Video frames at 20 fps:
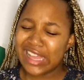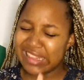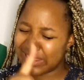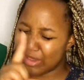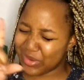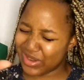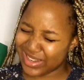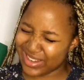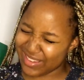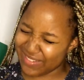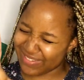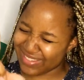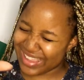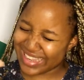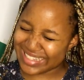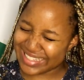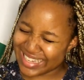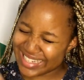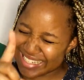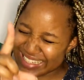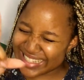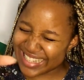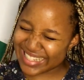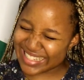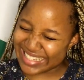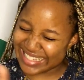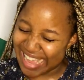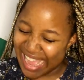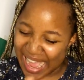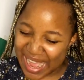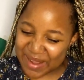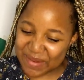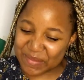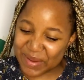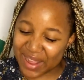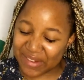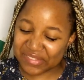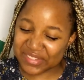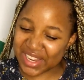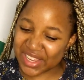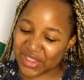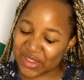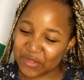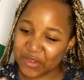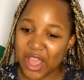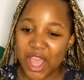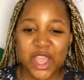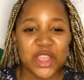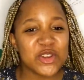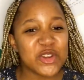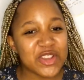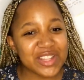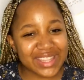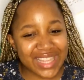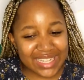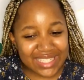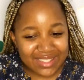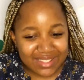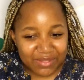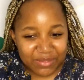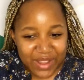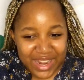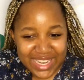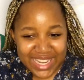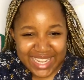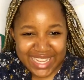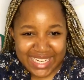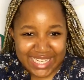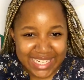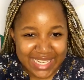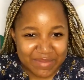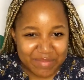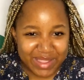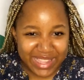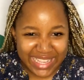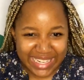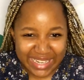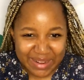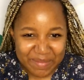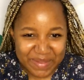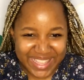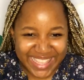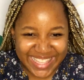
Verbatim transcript: they would leave their dirt in the tub after you you know that funny creamy creamy